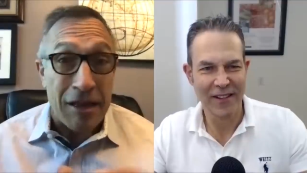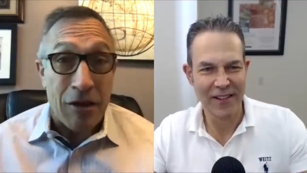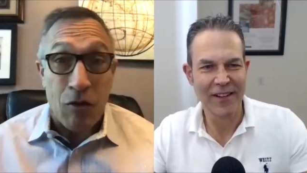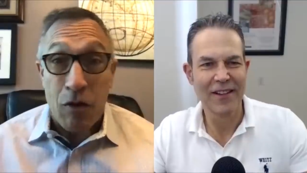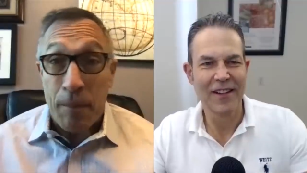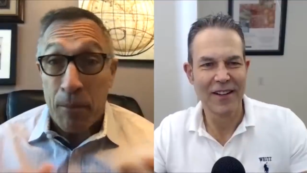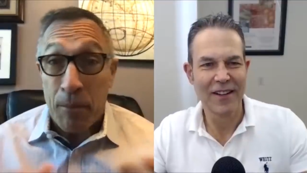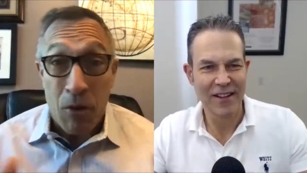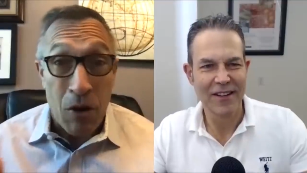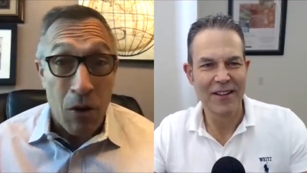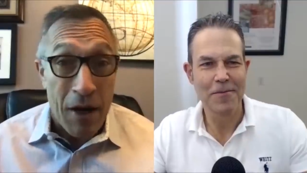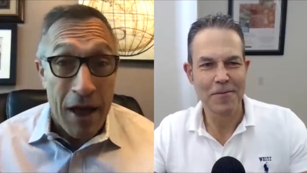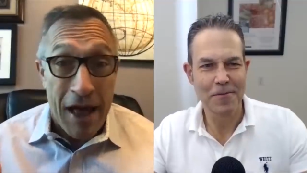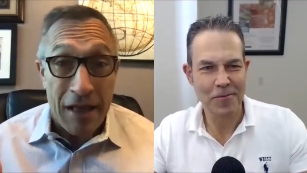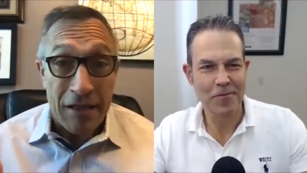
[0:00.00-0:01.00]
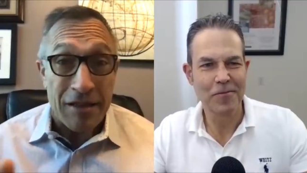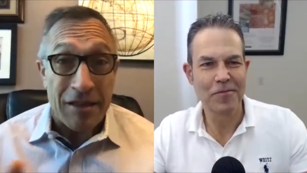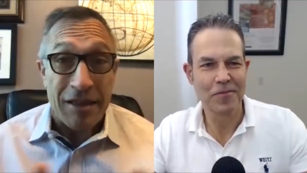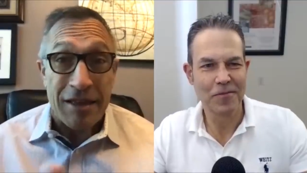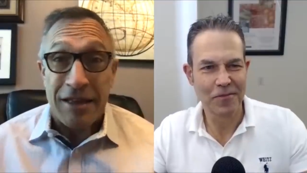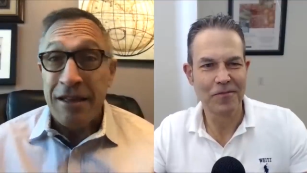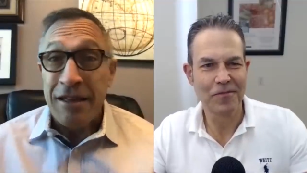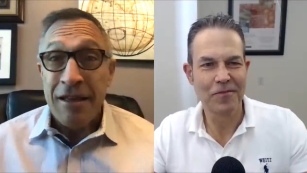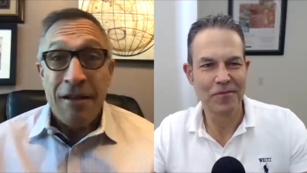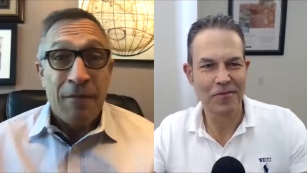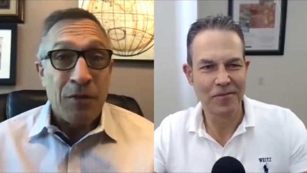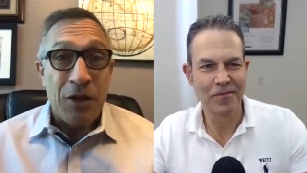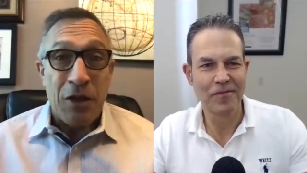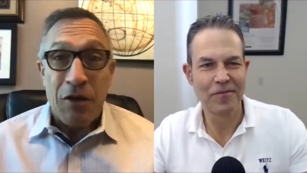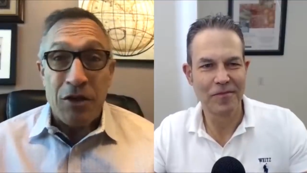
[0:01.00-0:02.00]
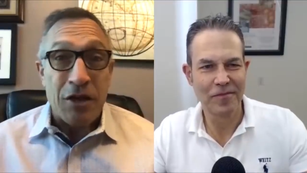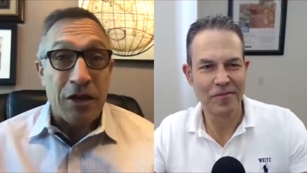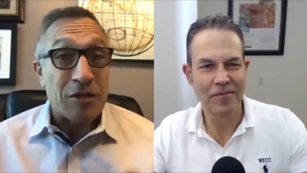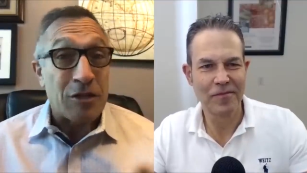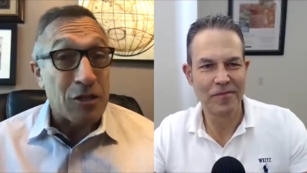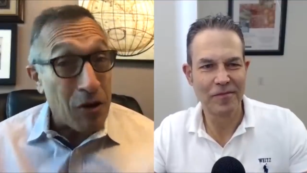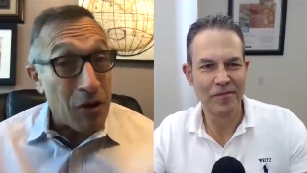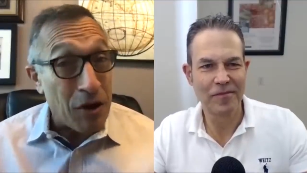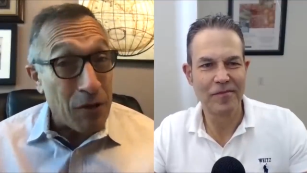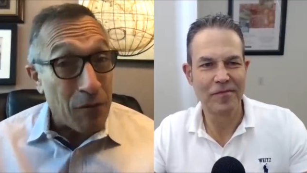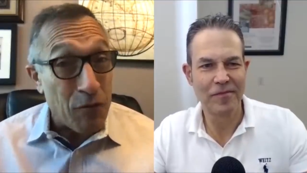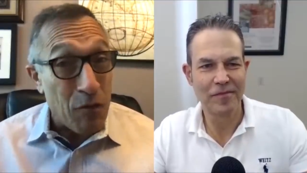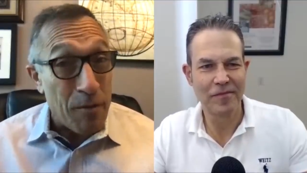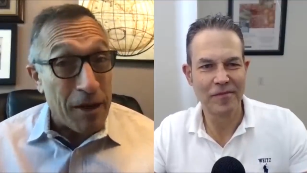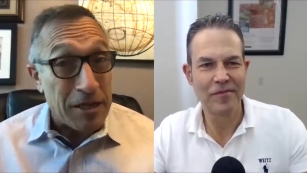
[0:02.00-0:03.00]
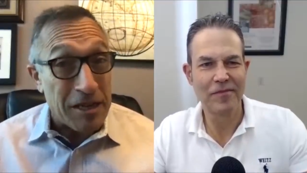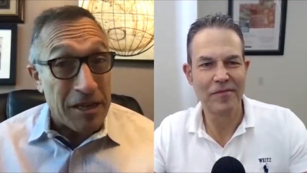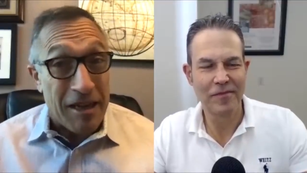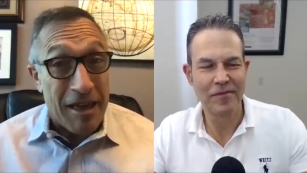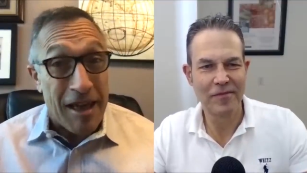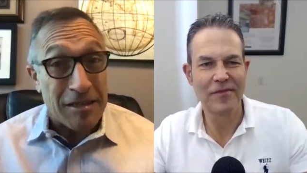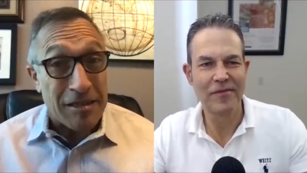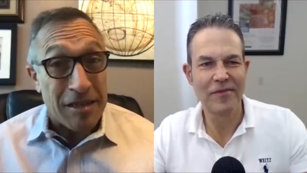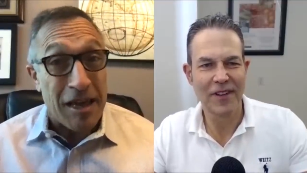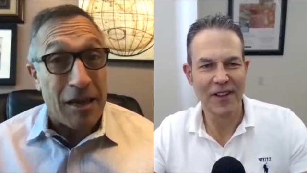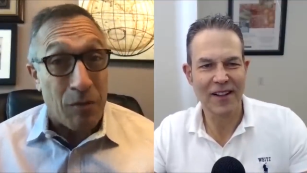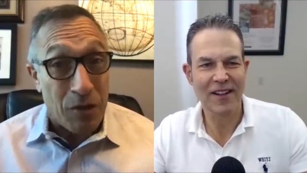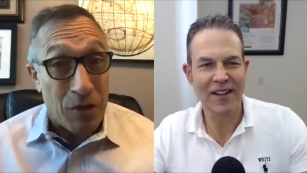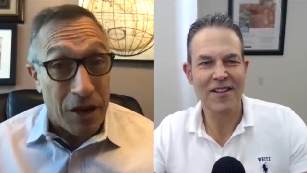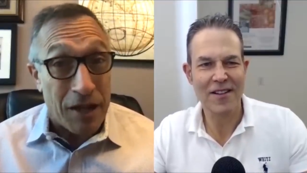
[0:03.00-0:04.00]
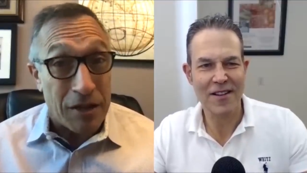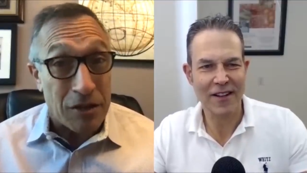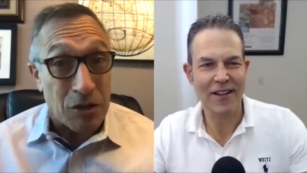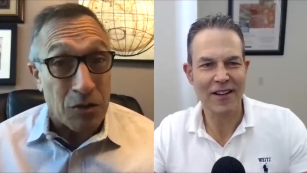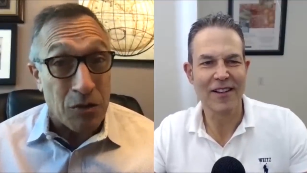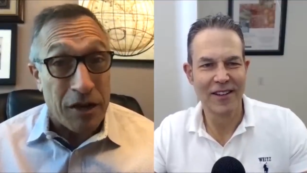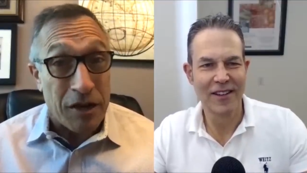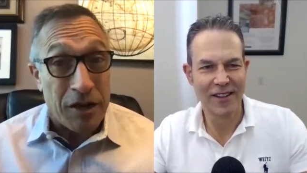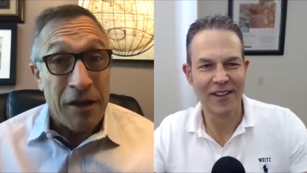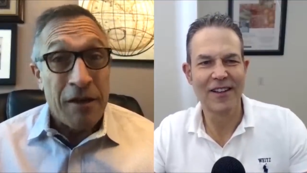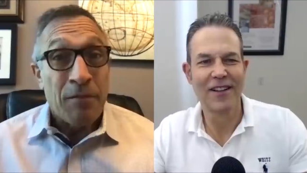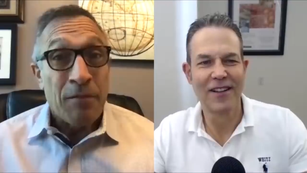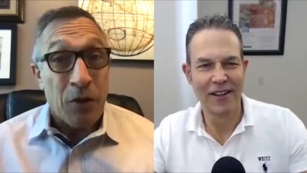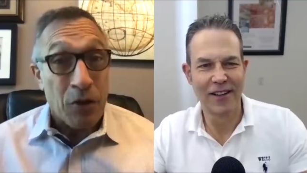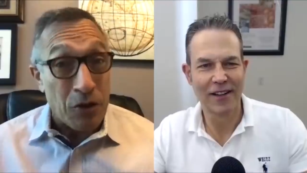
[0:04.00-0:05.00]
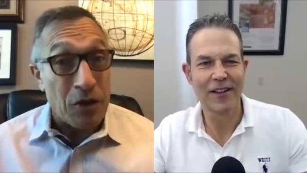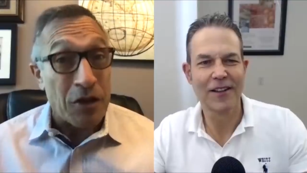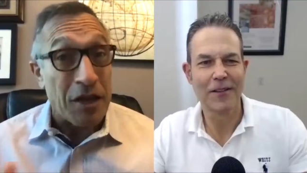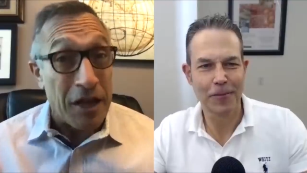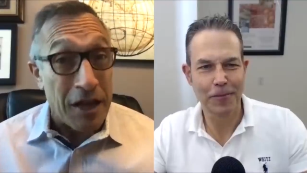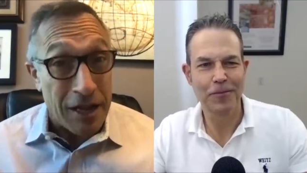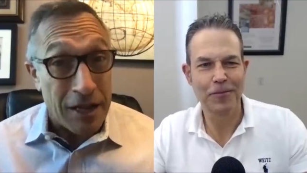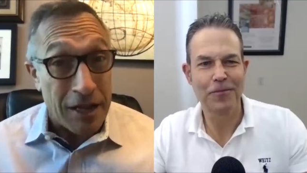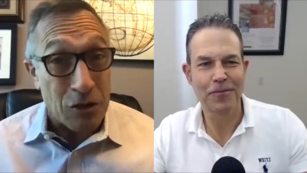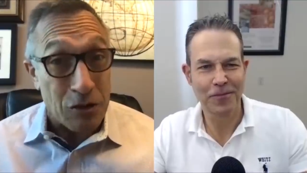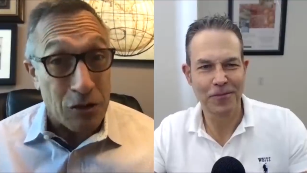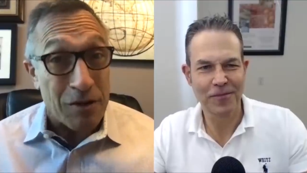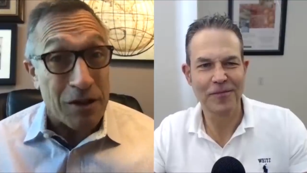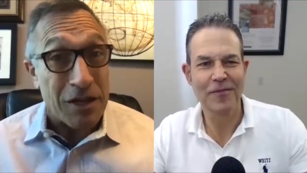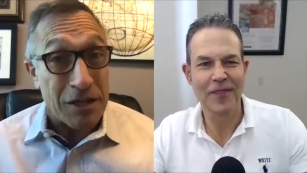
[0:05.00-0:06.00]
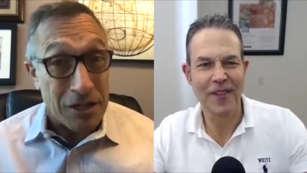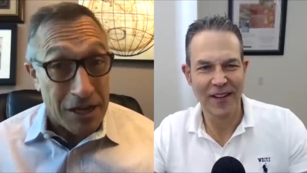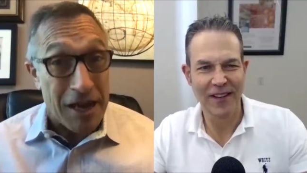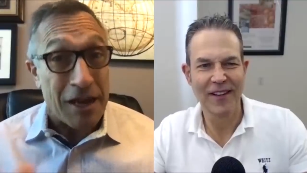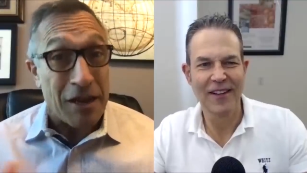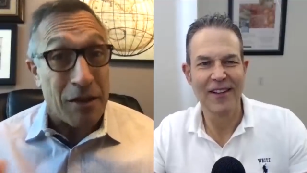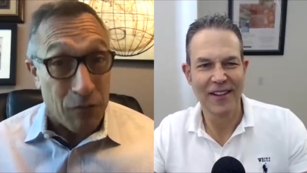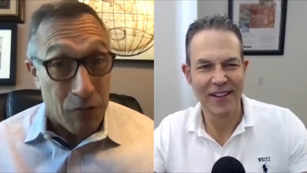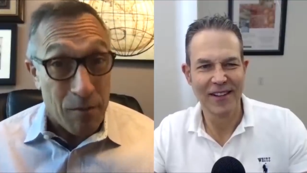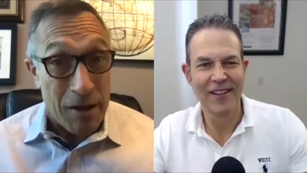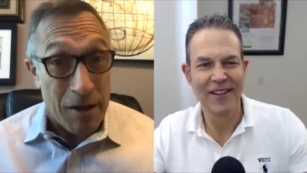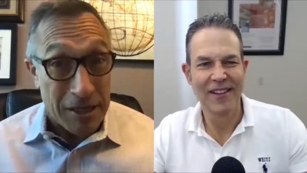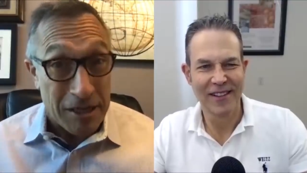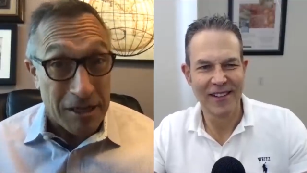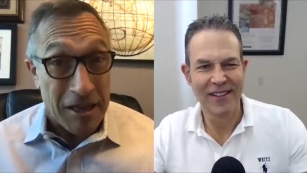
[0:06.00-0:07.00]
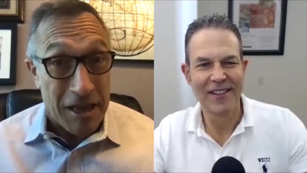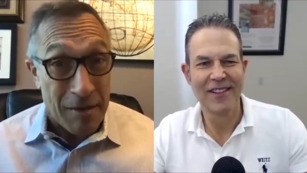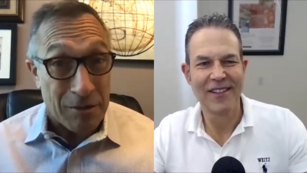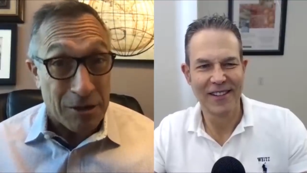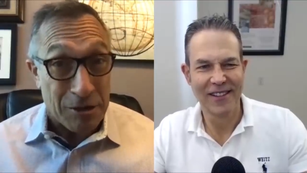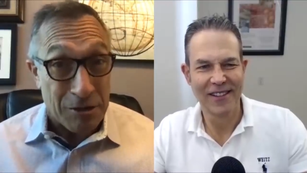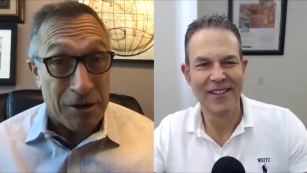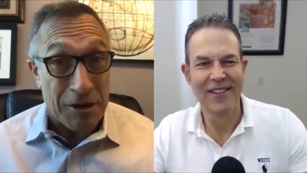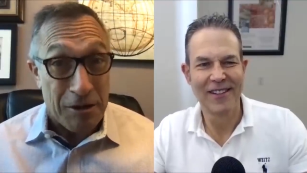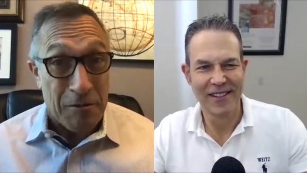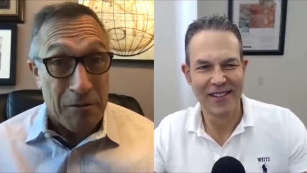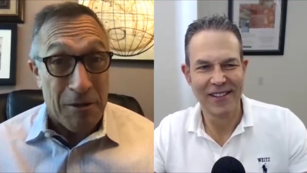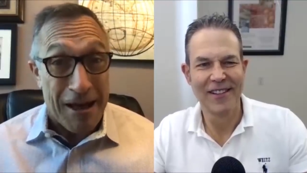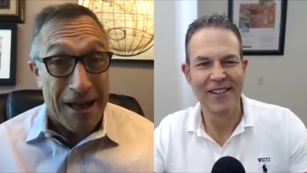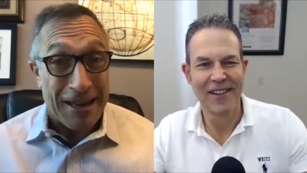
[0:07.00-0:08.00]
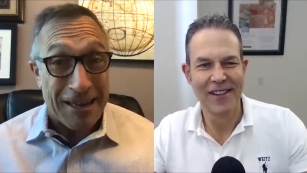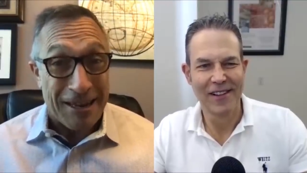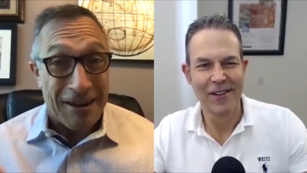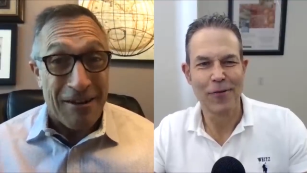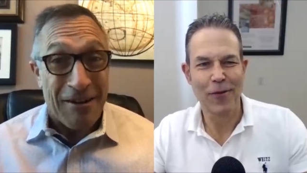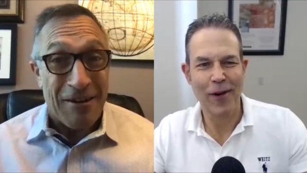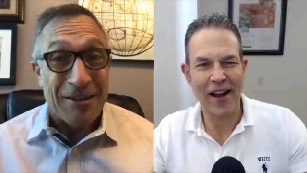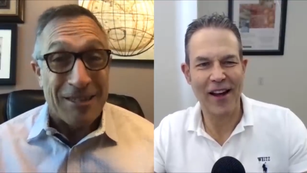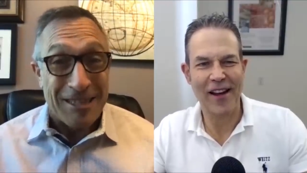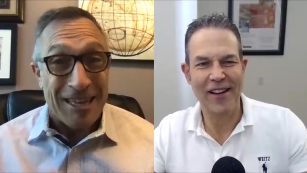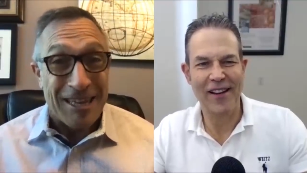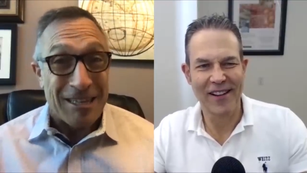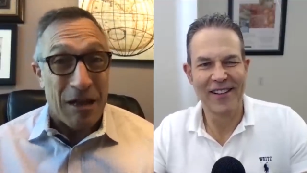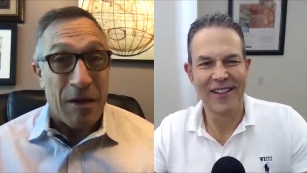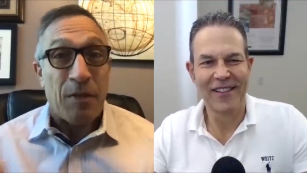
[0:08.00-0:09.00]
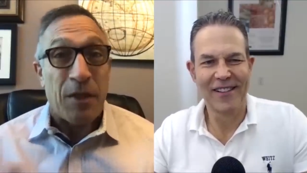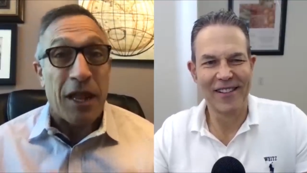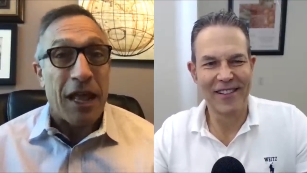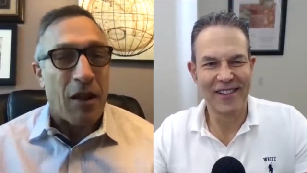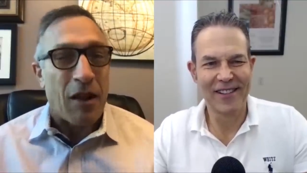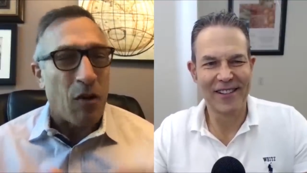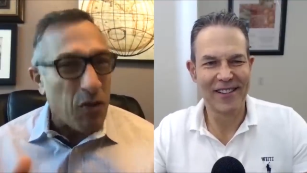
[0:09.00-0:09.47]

Speaker 1: or a pro athlete, you know, you can start an inflammation cascade with an injury or you can get injured because you got inflammation chemistry in your body, you know? Right. And, and, I don't